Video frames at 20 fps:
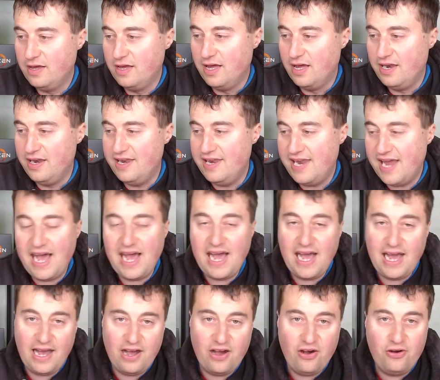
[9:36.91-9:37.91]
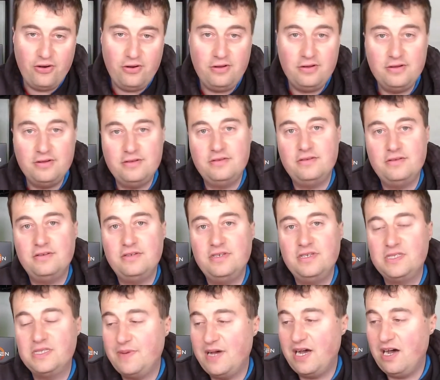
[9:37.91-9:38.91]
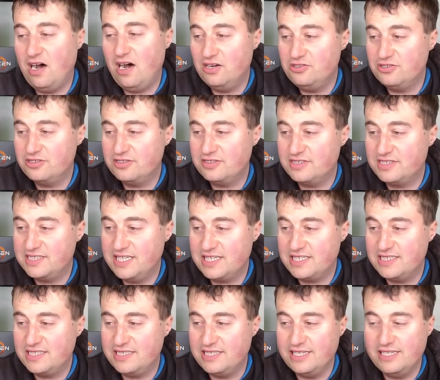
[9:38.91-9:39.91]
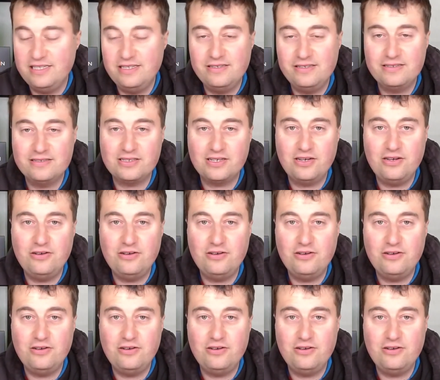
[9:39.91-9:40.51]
Now it's about 160, so